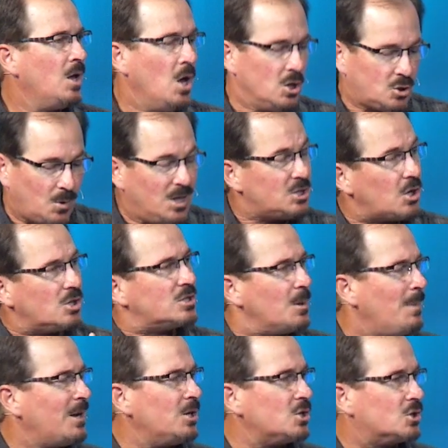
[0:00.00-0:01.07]
So, he starts to
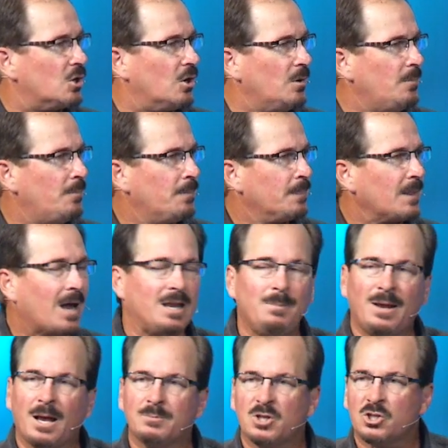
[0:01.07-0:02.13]
minister and he
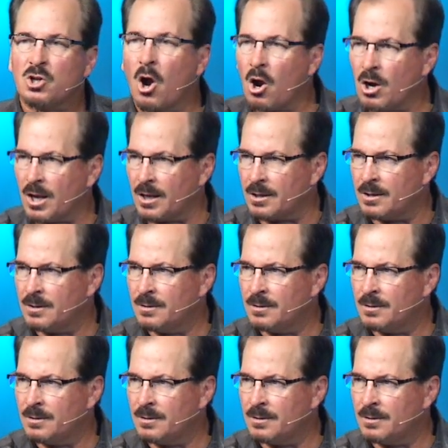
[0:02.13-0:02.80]
becomes a target.